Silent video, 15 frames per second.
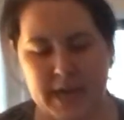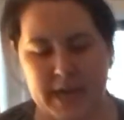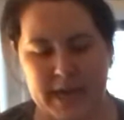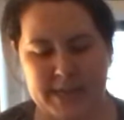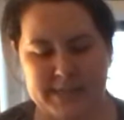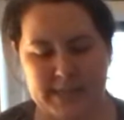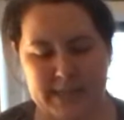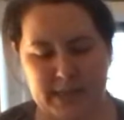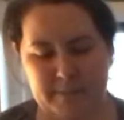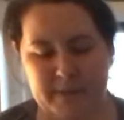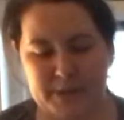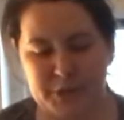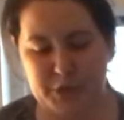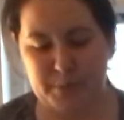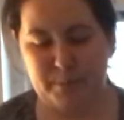is a little bit
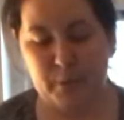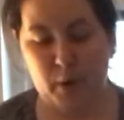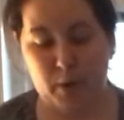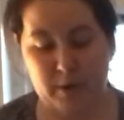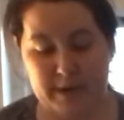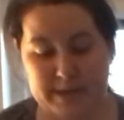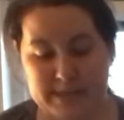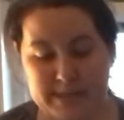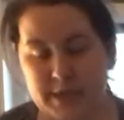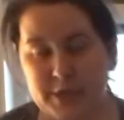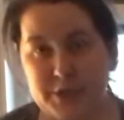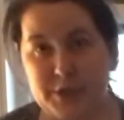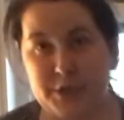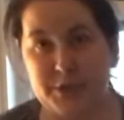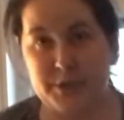too porous
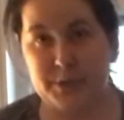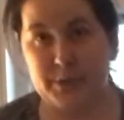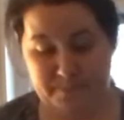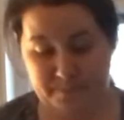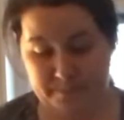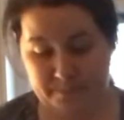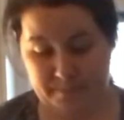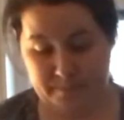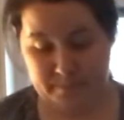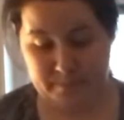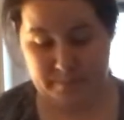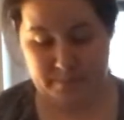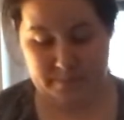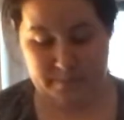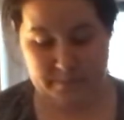to
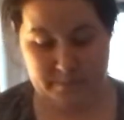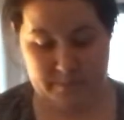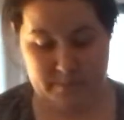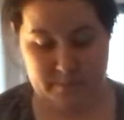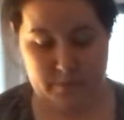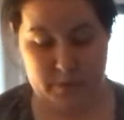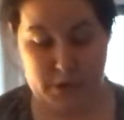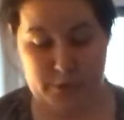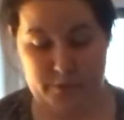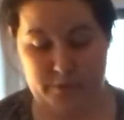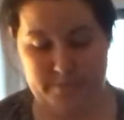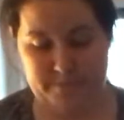use.